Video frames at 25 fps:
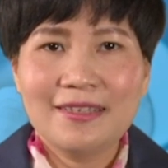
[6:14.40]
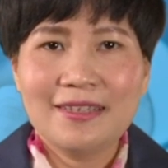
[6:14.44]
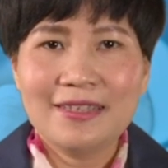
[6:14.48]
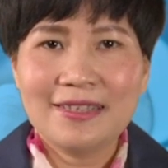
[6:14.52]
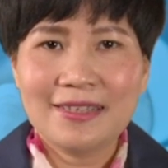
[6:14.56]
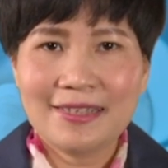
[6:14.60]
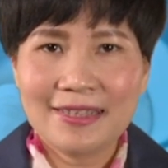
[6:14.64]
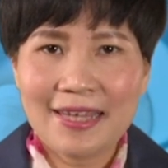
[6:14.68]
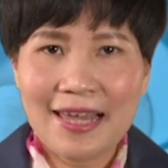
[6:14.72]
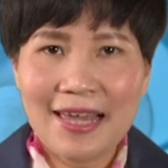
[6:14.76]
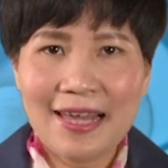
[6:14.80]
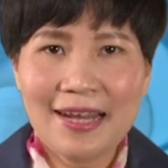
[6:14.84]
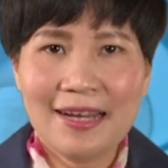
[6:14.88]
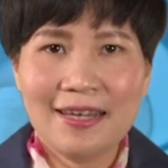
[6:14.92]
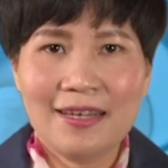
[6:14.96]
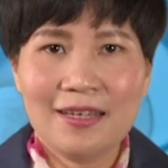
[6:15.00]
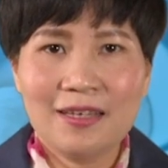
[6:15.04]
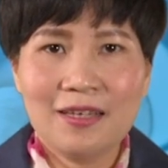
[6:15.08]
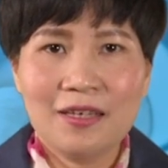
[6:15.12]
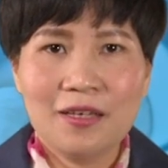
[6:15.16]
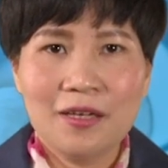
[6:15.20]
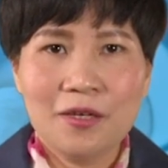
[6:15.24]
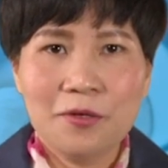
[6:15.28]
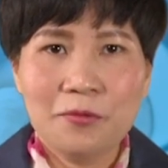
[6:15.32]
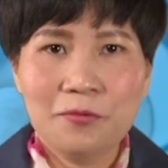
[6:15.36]
The
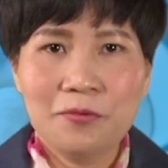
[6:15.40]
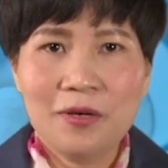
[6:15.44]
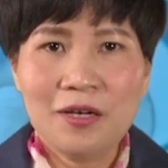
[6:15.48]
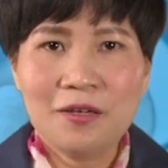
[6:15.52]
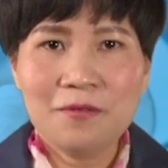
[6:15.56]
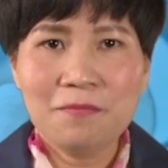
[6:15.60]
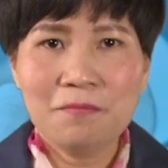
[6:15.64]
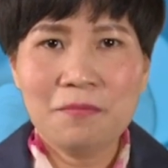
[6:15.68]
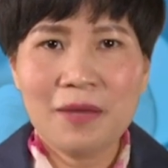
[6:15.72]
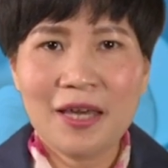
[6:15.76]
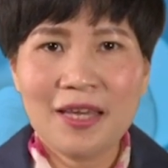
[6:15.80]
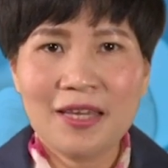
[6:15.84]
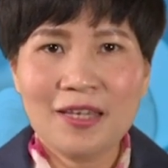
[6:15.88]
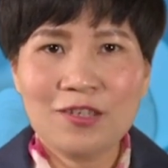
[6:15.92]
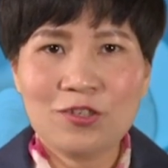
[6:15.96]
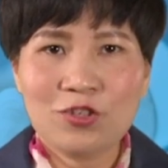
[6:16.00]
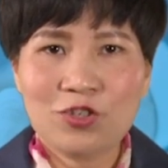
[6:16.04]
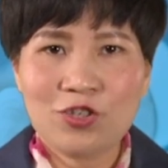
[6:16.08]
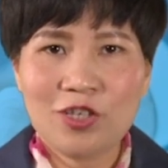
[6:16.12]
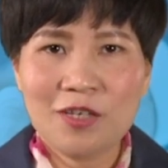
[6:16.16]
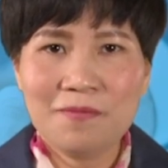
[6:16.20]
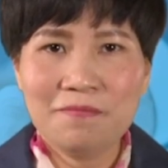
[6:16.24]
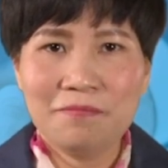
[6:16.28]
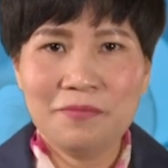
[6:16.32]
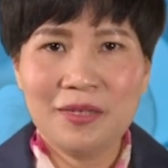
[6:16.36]
seller won't make
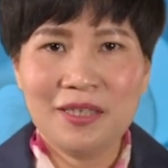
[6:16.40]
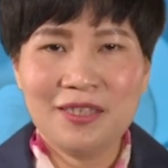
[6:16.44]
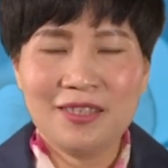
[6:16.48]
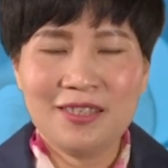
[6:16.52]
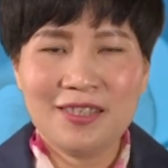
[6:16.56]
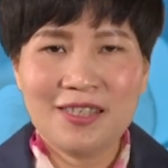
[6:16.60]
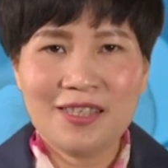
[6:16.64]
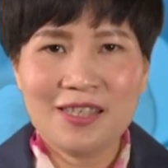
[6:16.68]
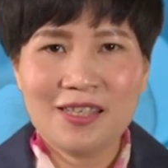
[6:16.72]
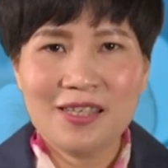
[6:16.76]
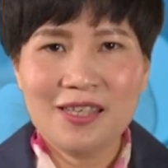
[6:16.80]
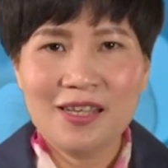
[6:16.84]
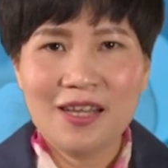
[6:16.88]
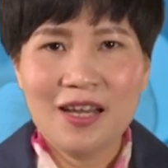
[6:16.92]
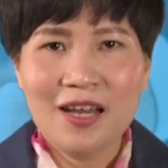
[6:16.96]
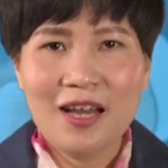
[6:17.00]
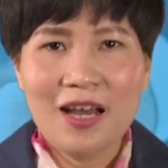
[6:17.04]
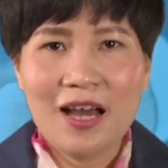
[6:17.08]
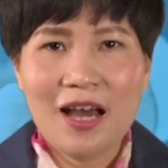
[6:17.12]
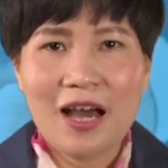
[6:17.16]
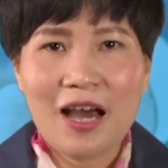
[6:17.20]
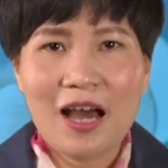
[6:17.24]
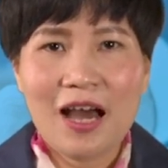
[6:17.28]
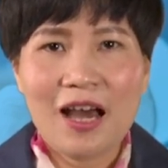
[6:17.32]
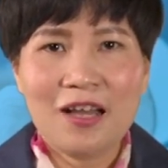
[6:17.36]
shipment
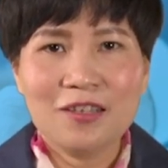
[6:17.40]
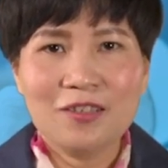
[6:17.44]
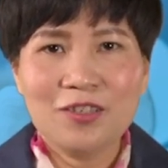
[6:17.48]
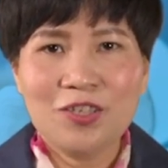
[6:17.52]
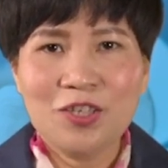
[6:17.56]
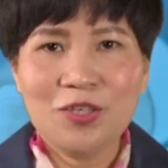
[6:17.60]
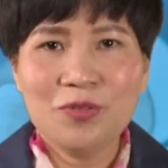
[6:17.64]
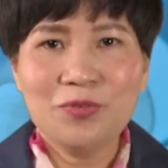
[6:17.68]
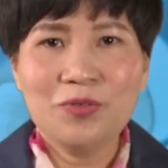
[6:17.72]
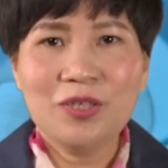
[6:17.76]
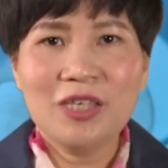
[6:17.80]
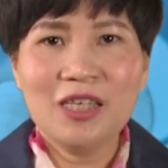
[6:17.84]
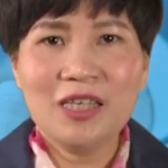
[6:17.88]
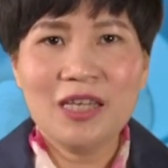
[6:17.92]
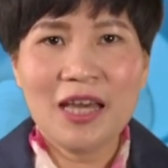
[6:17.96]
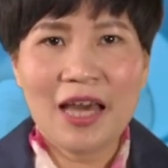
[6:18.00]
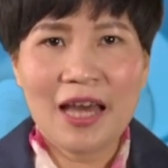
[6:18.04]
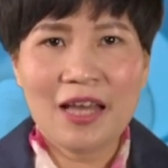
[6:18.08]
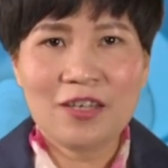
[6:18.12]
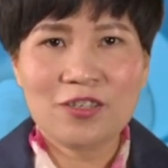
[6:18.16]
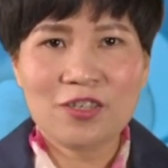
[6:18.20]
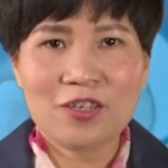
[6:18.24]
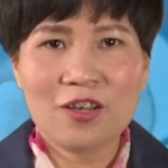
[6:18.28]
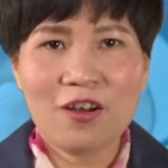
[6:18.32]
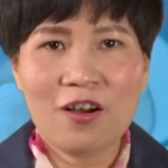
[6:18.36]
until he
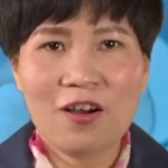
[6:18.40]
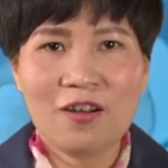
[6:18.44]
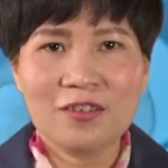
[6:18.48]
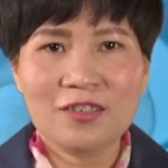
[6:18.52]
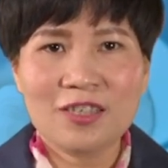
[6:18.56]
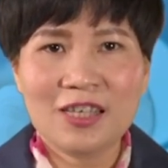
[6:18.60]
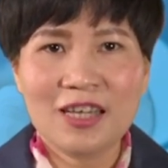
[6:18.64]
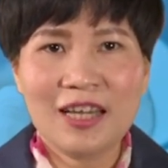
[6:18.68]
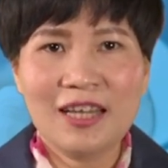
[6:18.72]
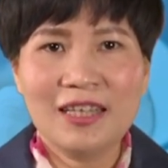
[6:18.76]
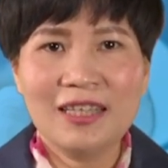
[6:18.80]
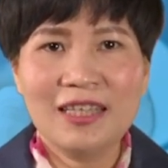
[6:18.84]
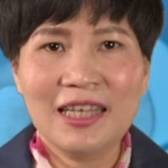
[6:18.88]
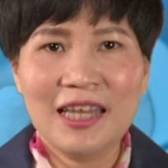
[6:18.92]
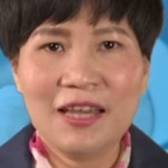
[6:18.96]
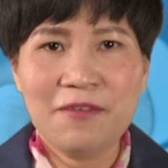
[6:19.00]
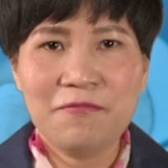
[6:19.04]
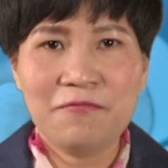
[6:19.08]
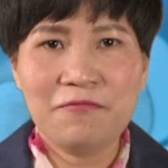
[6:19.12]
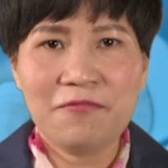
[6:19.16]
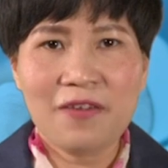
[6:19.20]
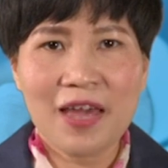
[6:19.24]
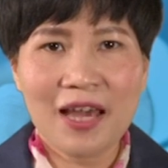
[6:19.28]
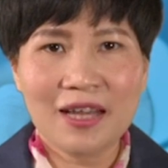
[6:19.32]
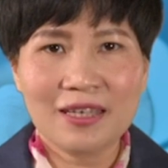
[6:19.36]
has got an
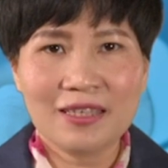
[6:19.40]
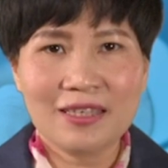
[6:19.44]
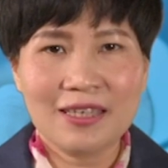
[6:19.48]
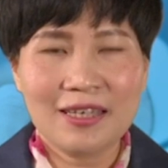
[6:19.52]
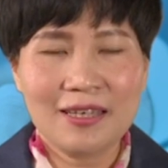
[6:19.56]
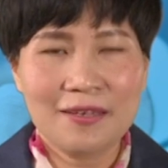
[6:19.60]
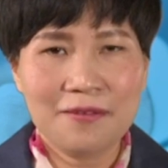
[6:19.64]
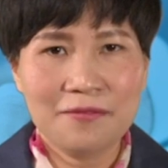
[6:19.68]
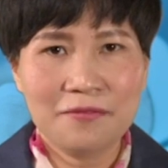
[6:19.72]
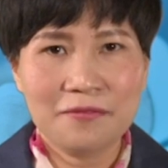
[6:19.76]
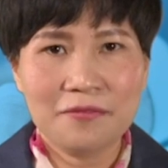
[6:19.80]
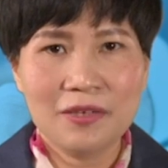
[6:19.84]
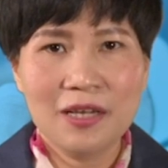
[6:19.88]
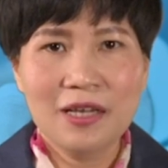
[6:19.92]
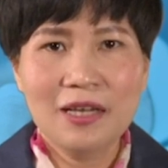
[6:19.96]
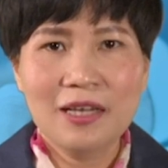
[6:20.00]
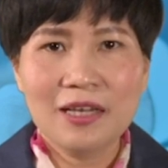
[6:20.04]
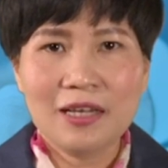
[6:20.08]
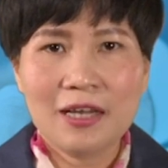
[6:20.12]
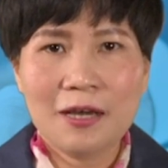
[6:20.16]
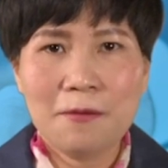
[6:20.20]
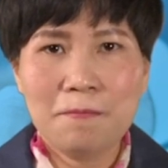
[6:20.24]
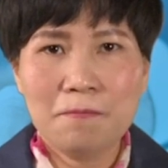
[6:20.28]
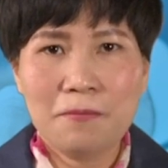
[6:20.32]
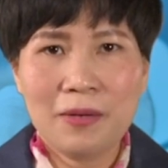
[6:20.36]
effective,
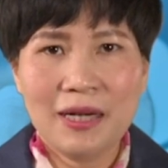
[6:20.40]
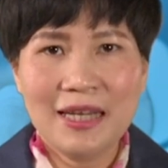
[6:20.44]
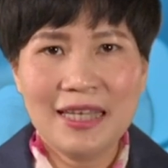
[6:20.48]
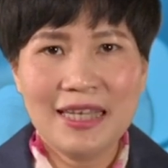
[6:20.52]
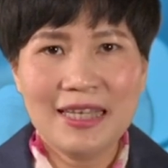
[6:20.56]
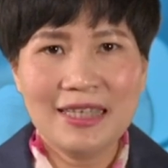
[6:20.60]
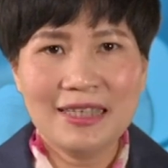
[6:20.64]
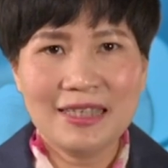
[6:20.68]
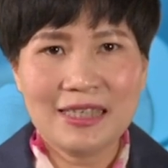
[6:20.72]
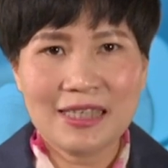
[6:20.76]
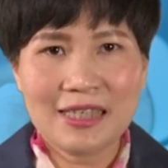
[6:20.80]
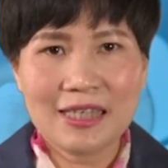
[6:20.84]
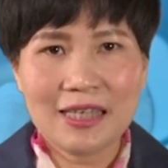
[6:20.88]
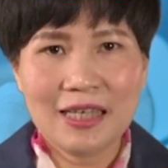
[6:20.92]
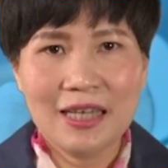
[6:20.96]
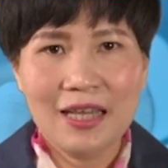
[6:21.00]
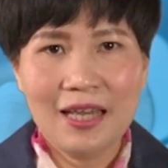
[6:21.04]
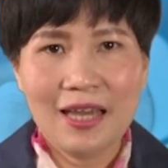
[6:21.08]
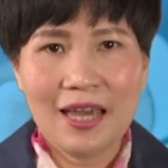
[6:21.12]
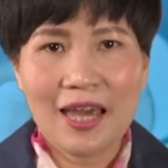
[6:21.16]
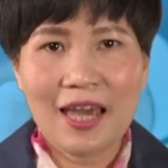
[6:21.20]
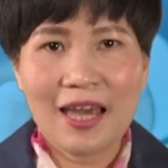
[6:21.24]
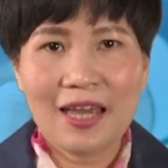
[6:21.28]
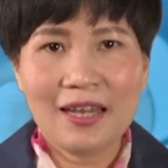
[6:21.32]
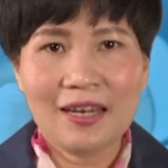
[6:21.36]
complete,
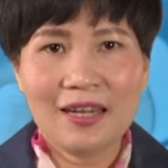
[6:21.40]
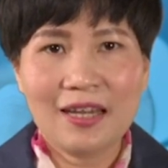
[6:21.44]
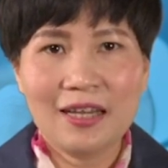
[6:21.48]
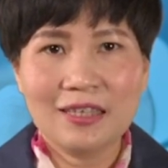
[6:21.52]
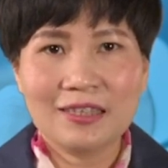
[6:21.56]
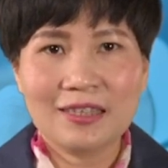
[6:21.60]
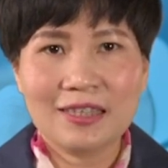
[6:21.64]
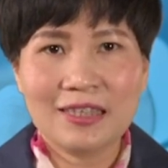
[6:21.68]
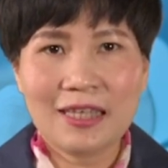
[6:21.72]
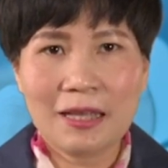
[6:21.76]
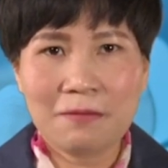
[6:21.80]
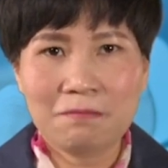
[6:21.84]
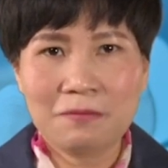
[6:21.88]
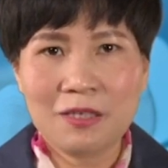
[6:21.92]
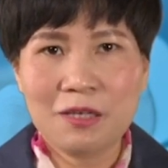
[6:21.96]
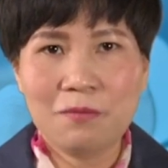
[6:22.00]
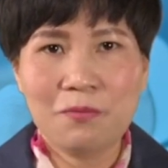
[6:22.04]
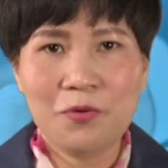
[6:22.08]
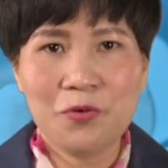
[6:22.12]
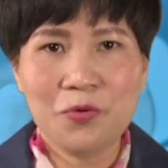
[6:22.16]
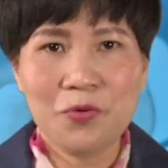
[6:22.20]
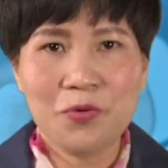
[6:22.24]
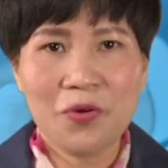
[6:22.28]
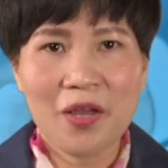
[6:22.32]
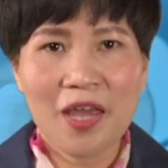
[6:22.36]
and
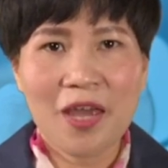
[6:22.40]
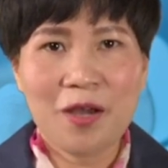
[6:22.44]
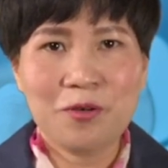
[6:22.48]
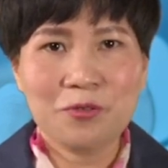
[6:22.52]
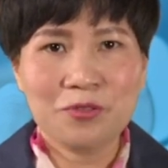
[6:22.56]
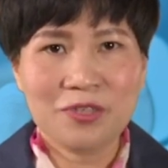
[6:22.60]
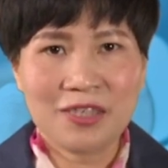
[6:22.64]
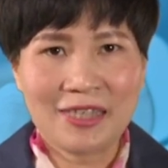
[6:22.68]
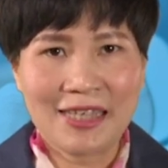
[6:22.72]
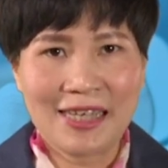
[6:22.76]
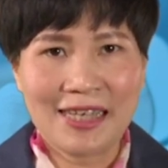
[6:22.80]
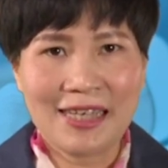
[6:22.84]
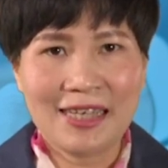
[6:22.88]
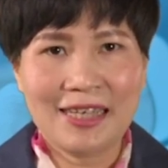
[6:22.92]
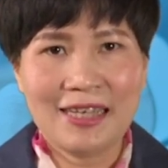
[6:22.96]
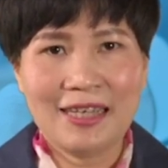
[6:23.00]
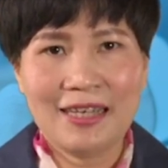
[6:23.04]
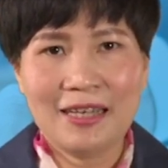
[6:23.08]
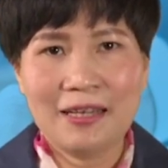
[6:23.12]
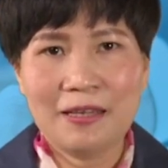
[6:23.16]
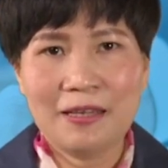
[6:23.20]
acceptable LC.